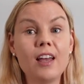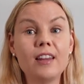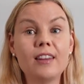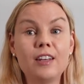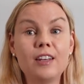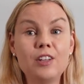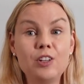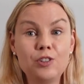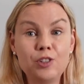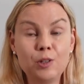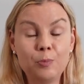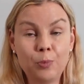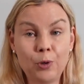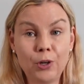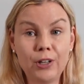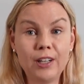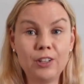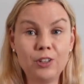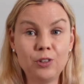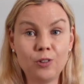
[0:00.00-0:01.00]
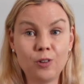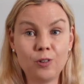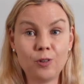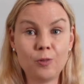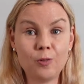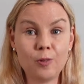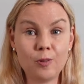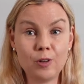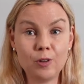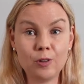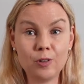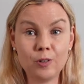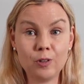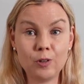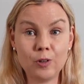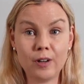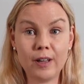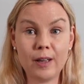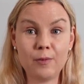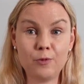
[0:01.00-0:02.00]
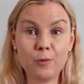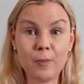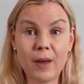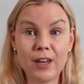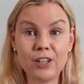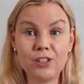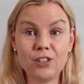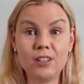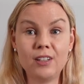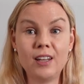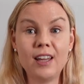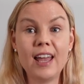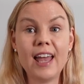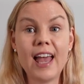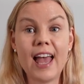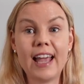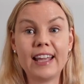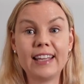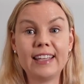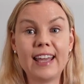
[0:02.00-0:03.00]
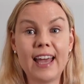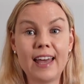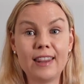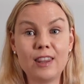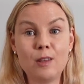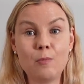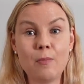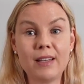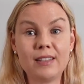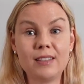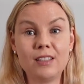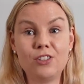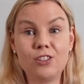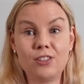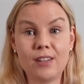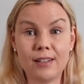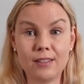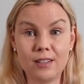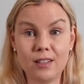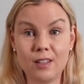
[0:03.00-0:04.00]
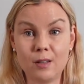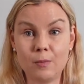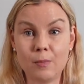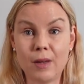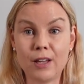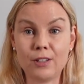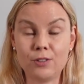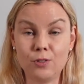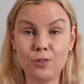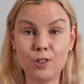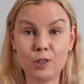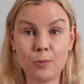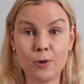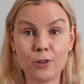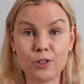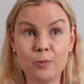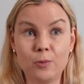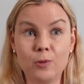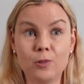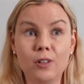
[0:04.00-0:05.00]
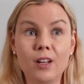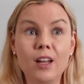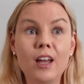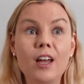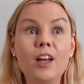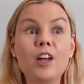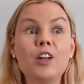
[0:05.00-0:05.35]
then you should put in your information and get the message sent to them as soon as possible.